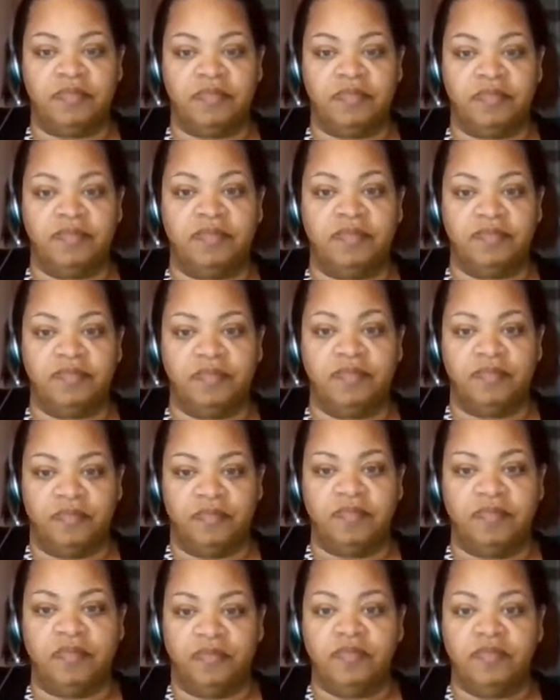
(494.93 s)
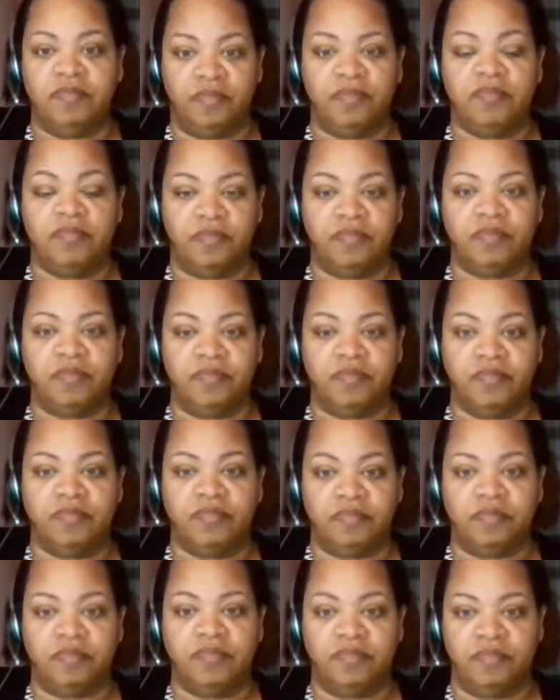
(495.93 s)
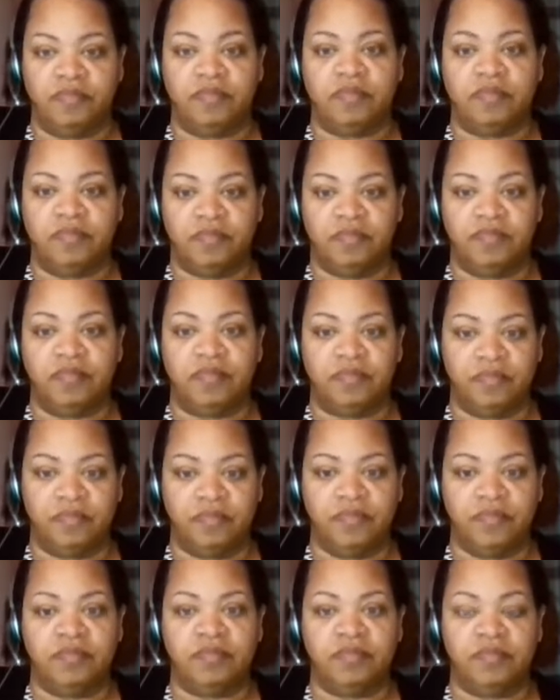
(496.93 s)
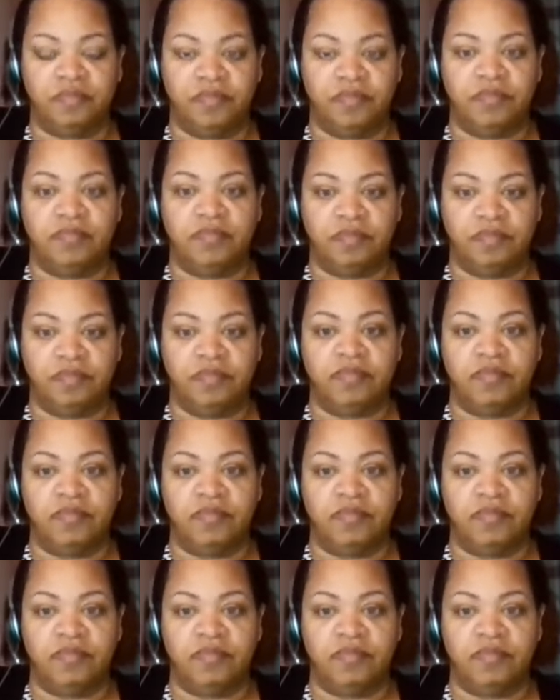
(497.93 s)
No words are spoken by the person on screen.